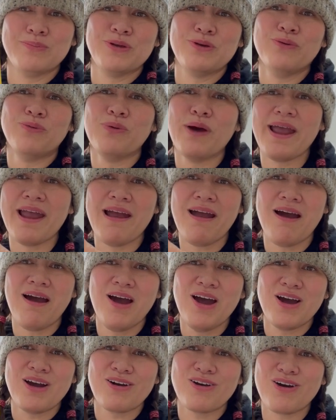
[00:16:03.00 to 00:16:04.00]
Beware
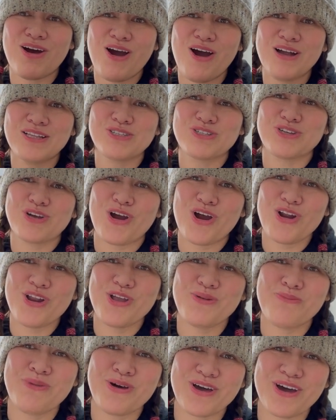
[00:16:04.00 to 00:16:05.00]
okay. God
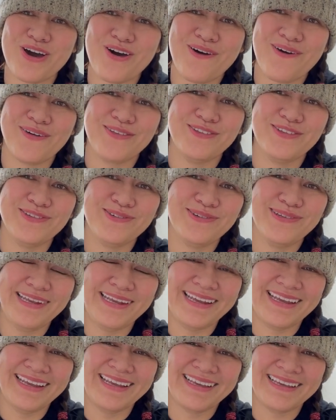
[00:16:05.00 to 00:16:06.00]
Scarlet Macaw on
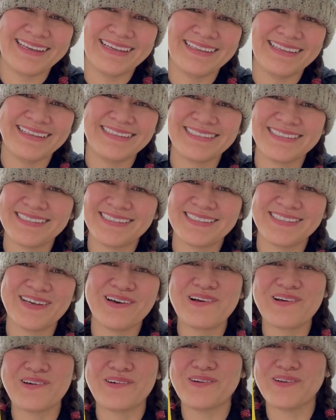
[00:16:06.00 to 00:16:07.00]
duty. This is
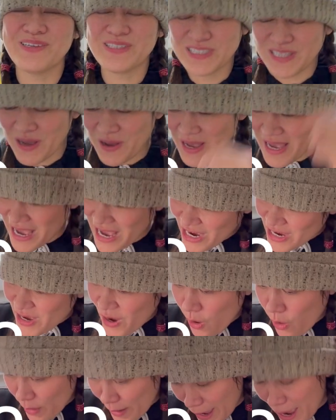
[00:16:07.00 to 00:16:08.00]
so cool. So
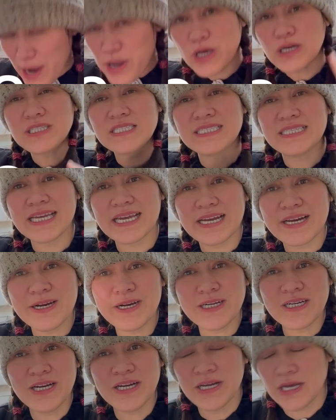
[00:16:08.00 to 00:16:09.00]
go get your sticker
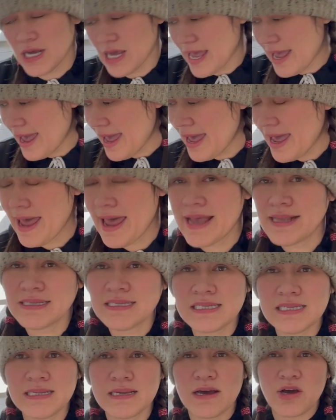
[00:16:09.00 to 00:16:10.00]

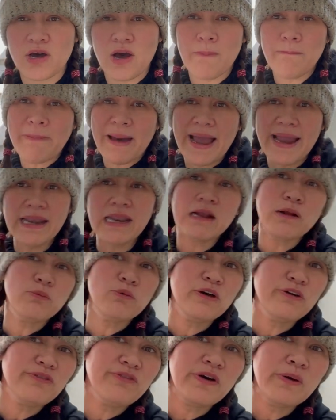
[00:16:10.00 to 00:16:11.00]
and combine it
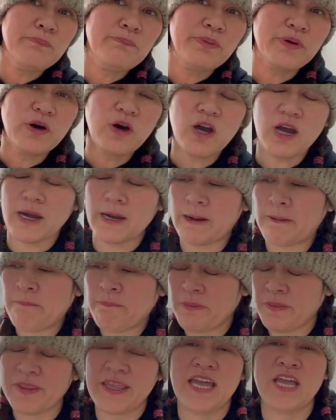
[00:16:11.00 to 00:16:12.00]
with a book
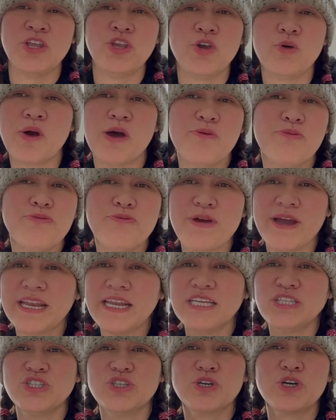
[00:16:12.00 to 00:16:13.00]
and you are
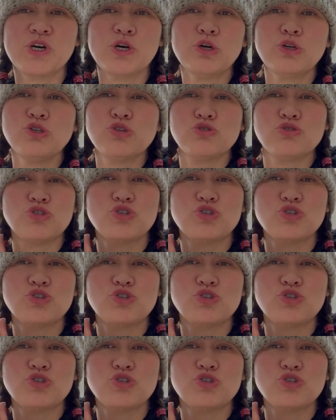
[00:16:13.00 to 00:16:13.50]
ready to go to